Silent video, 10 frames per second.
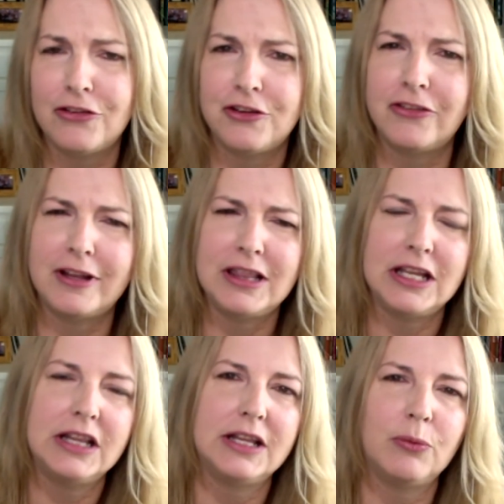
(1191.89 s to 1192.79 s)
It's just I
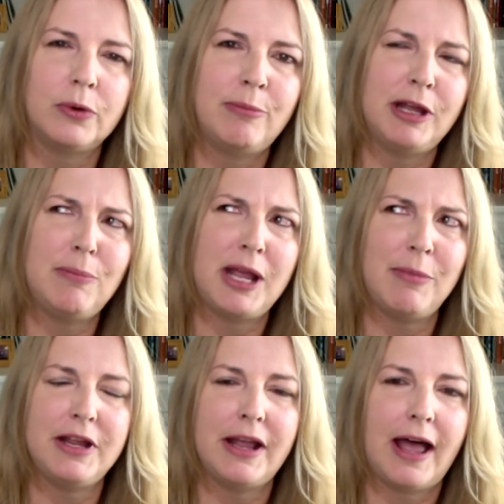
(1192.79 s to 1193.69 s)
think that women
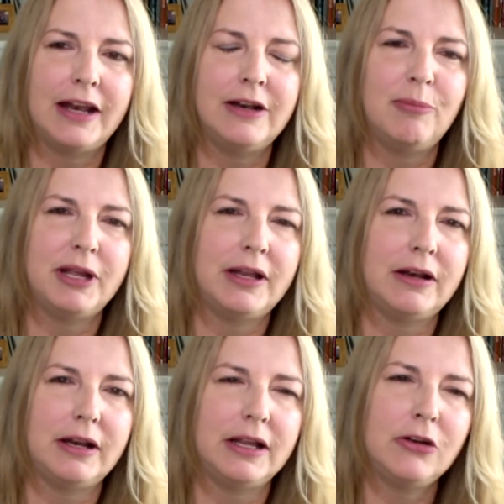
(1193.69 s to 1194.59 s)
maybe hadn't
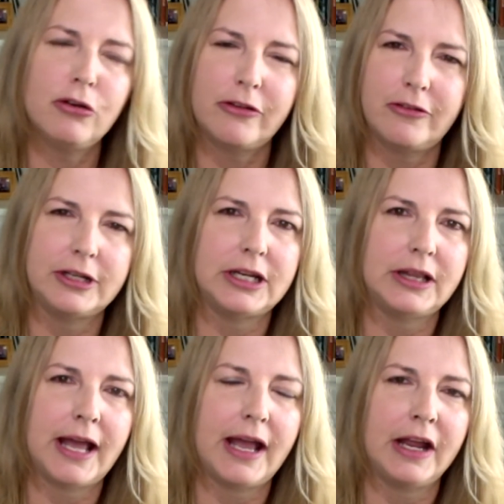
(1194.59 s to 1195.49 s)
been interested
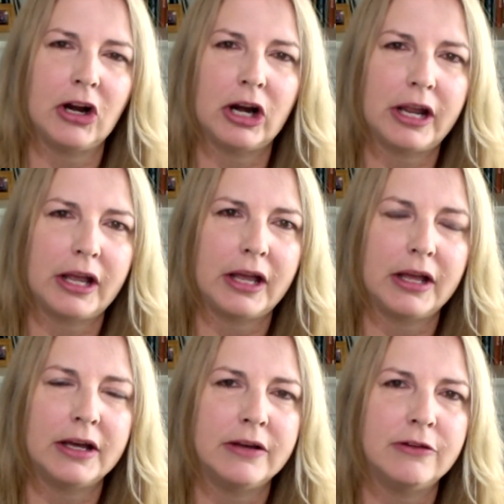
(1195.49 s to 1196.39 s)
in that
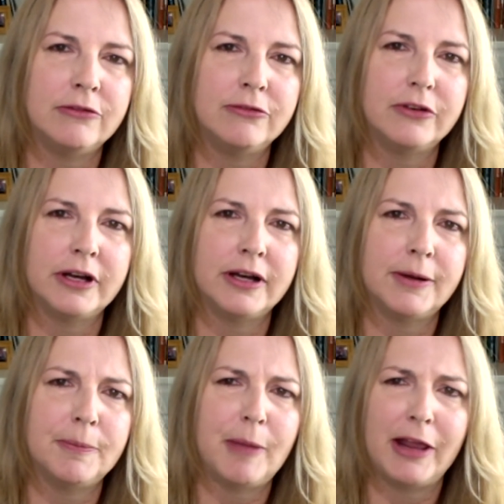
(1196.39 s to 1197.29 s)
area of
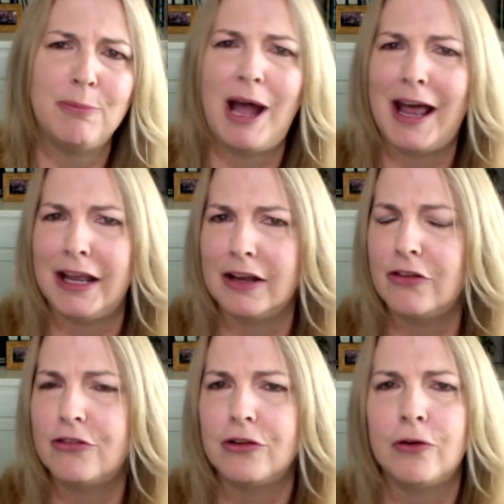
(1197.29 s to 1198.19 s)
um,
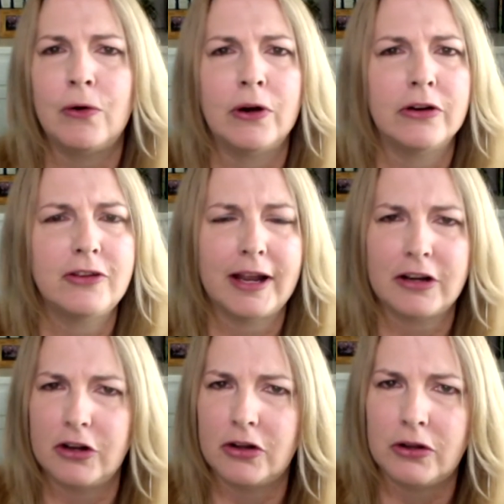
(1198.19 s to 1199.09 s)
mathematics or
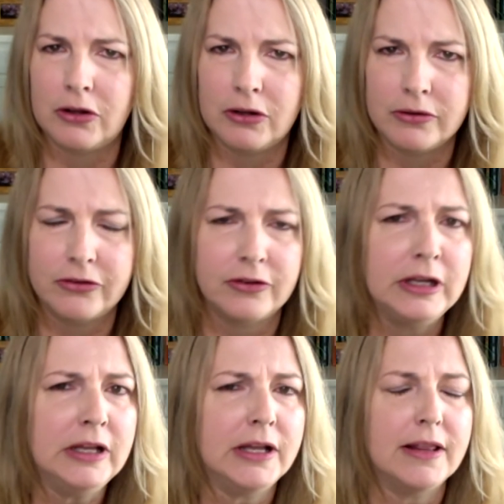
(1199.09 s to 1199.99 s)
technicals.